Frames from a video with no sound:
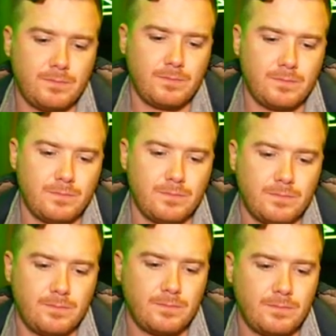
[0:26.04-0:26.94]

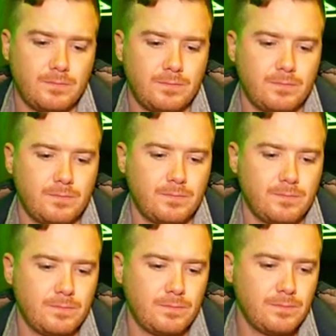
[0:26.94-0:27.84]

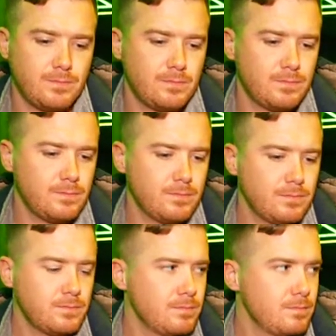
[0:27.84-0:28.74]

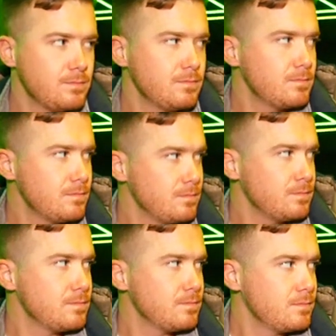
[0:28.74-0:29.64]

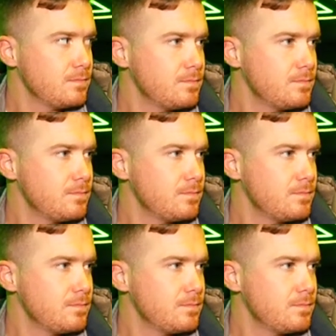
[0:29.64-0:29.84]
This person isn't speaking.